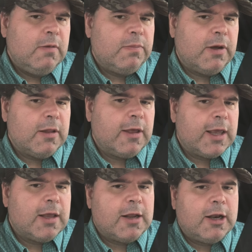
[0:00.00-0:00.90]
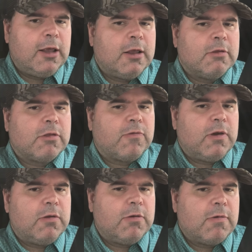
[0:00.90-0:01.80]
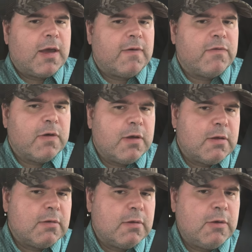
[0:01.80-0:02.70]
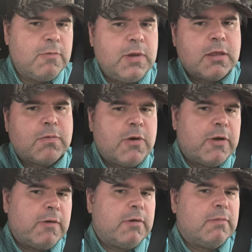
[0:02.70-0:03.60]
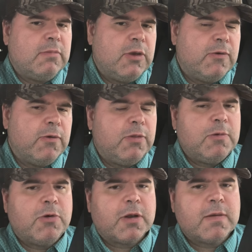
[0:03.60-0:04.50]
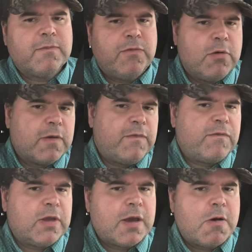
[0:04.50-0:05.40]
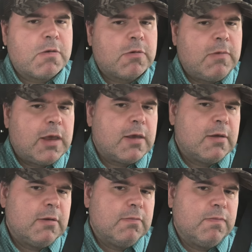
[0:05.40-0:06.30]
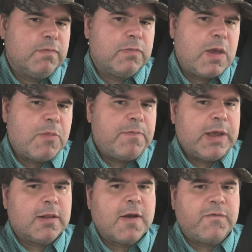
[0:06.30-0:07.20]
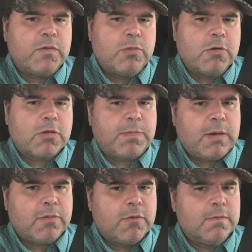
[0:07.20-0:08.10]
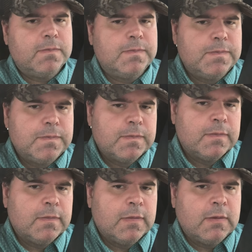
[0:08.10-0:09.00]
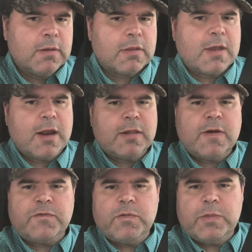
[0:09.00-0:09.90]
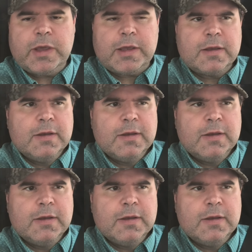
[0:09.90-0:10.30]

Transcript: But like in any industry, you do have your weeks where you're only working 40, 50 hours a week. That might be enough for most people. It's not enough for me.